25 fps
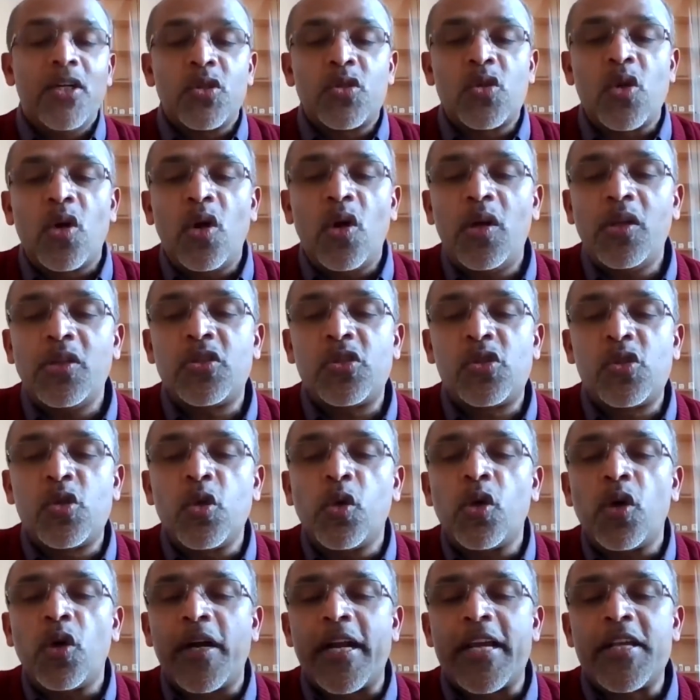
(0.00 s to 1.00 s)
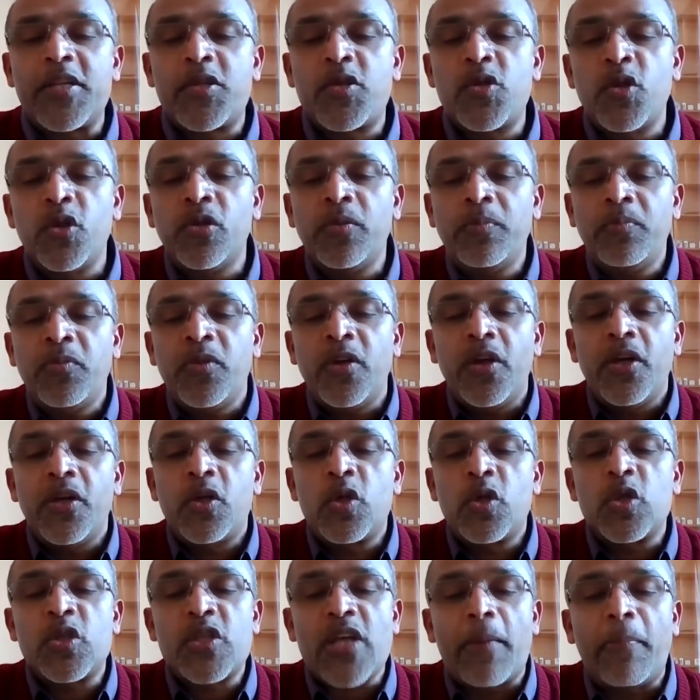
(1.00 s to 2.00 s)
So to resume,
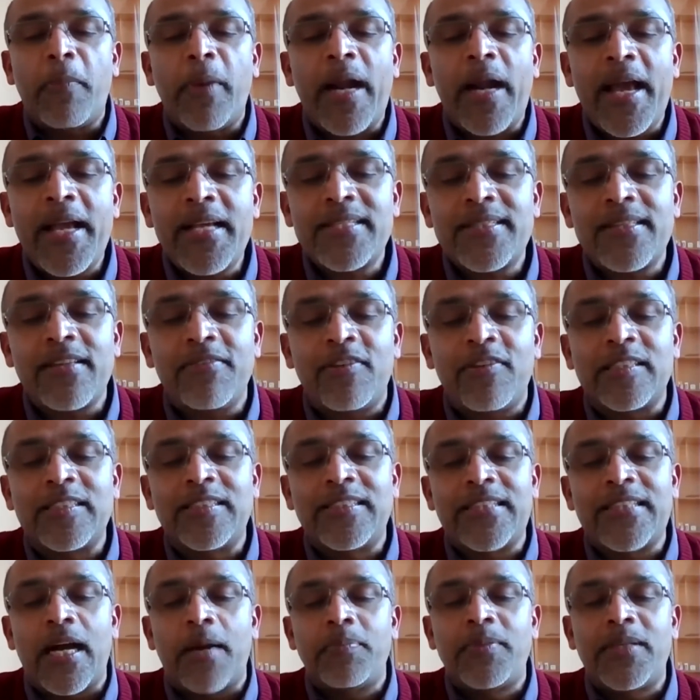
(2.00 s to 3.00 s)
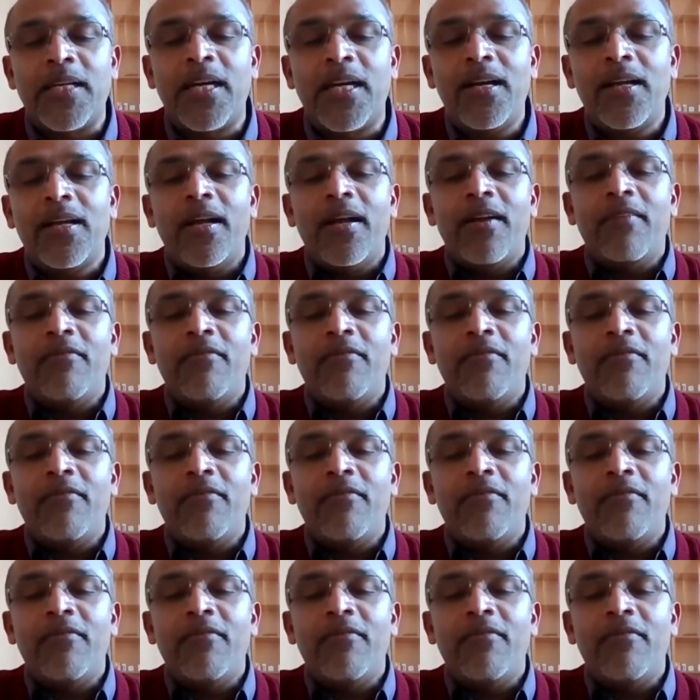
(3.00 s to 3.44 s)
to summarize the first chapter,